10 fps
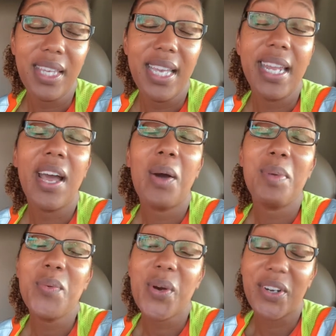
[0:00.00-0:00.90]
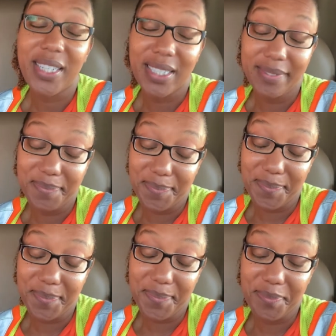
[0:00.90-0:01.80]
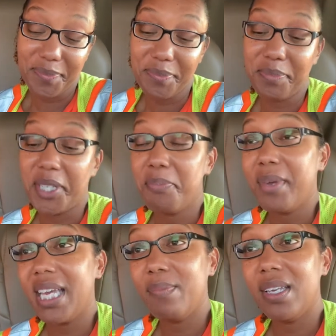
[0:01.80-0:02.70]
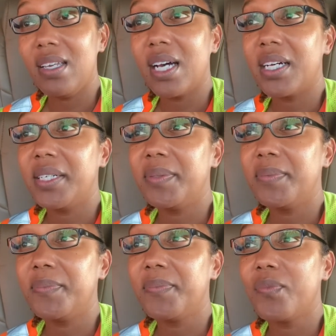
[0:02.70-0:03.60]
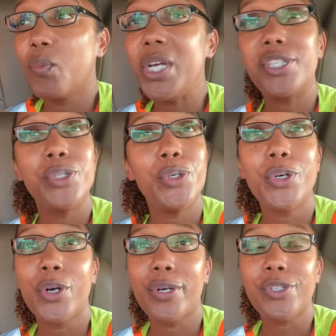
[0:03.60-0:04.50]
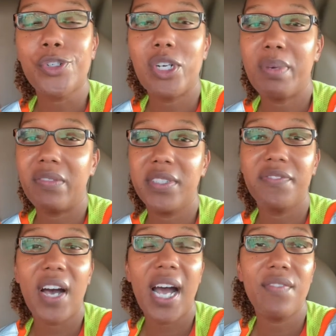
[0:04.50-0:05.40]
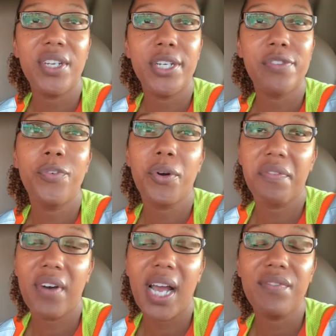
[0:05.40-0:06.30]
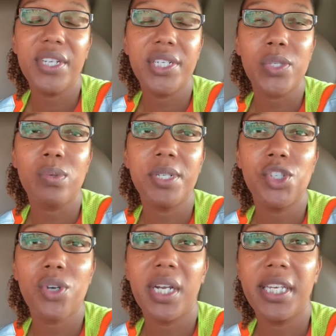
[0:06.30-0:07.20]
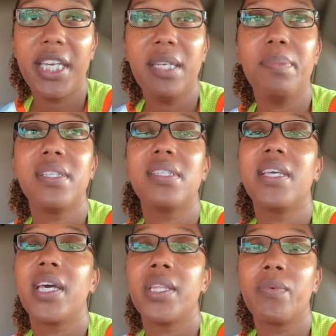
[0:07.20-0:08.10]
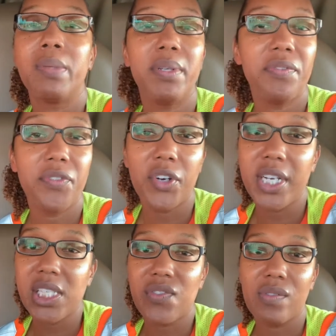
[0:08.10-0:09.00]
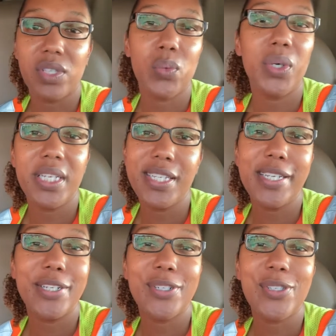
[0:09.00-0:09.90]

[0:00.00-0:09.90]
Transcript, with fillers: And I'll be working. But maybe uh, we usually do a girls trip every five years, four to five years. We've been trying to keep it together. We've been friends for 20 years.